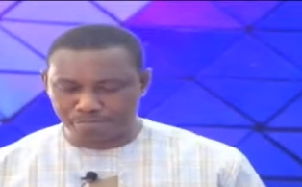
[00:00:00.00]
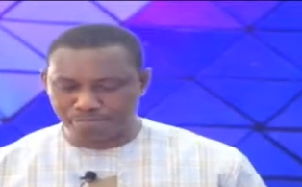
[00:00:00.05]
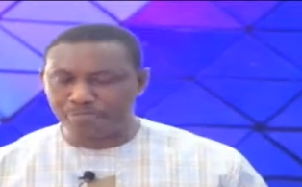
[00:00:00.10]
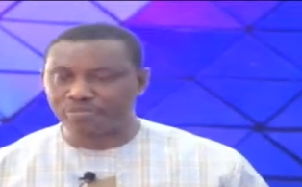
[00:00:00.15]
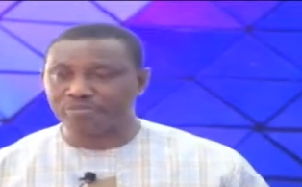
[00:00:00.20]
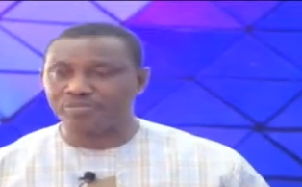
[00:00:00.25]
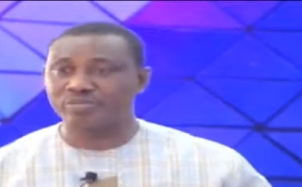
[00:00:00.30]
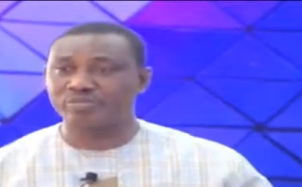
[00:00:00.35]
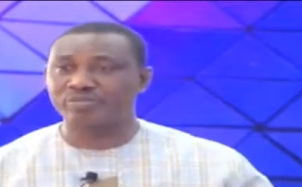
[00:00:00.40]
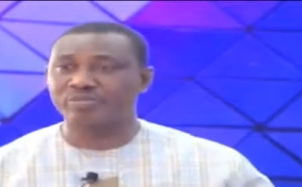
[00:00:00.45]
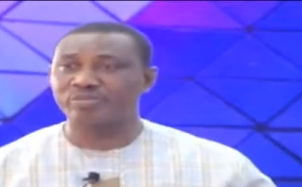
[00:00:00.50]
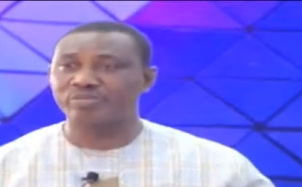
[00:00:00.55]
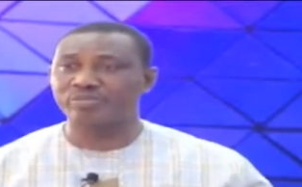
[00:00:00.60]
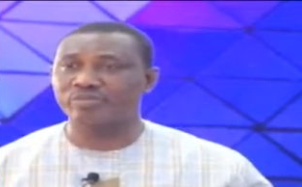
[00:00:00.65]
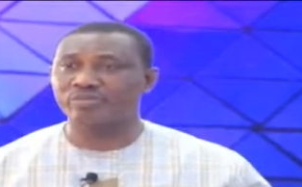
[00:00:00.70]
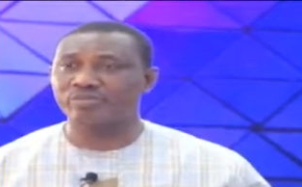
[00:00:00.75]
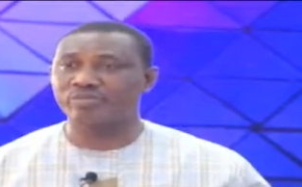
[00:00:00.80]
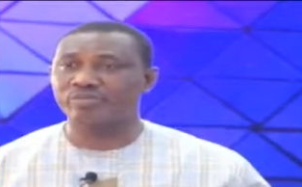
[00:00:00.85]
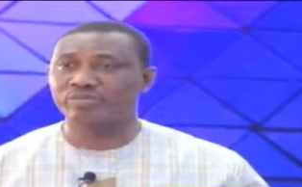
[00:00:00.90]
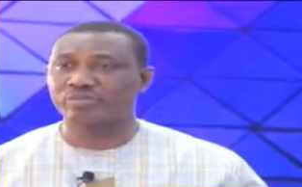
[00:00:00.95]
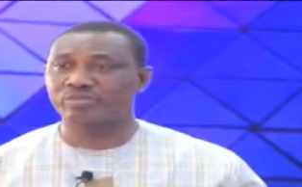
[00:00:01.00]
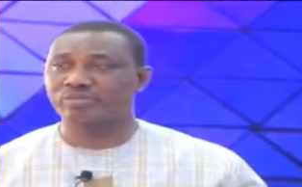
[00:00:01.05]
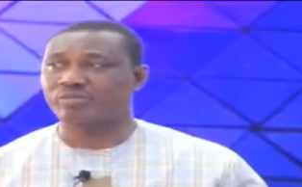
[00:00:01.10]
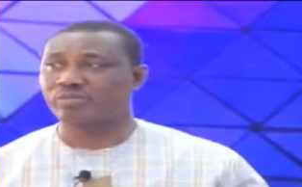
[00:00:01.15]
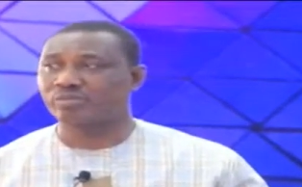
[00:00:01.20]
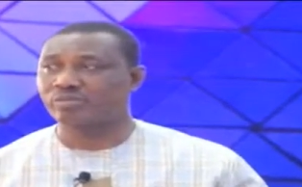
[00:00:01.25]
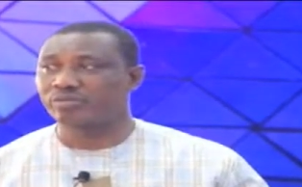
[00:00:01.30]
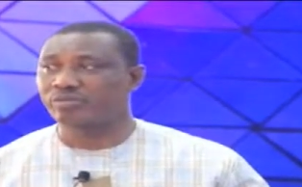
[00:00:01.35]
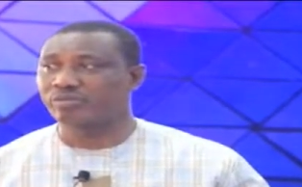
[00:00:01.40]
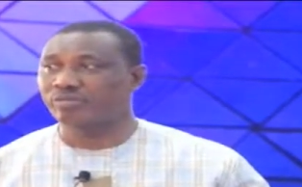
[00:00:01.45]

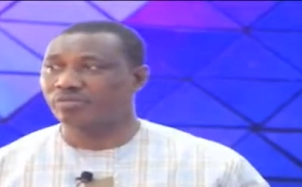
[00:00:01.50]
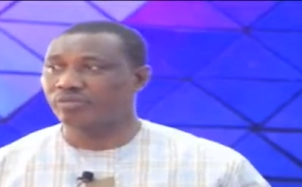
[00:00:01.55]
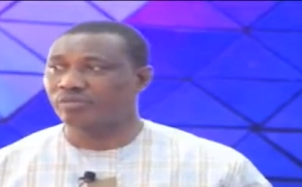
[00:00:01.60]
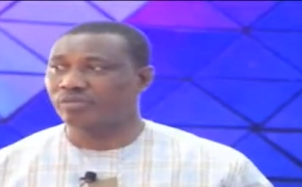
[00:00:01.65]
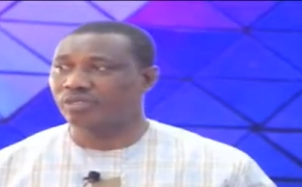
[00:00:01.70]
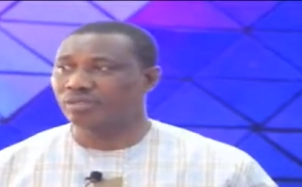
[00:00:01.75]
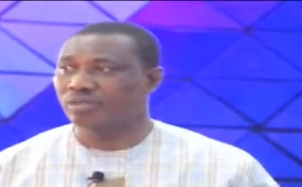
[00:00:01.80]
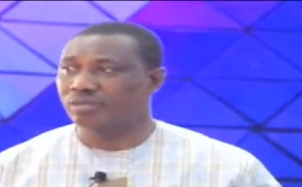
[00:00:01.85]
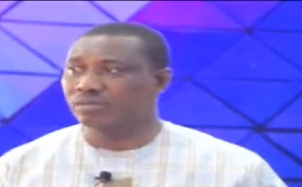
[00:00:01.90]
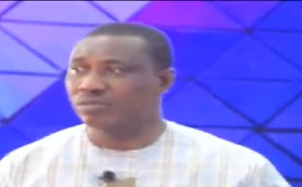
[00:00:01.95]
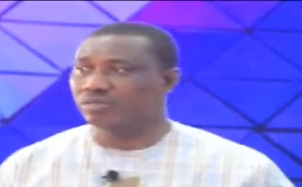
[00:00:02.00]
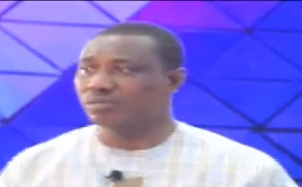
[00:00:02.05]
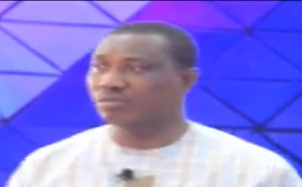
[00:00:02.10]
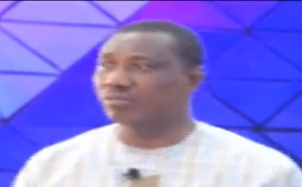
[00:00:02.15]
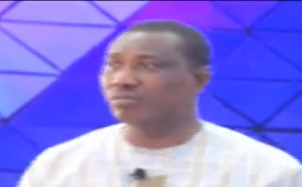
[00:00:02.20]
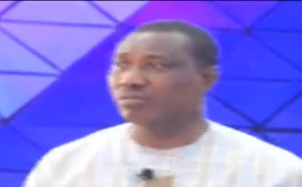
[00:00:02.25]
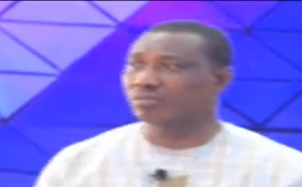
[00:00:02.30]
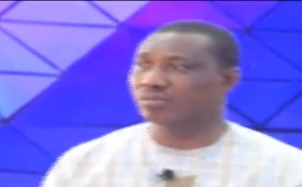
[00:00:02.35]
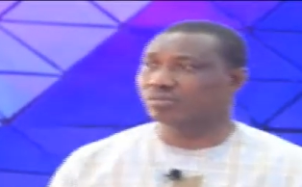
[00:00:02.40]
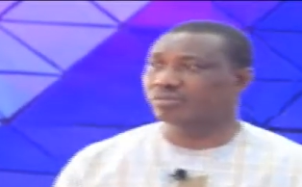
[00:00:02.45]
[no speech]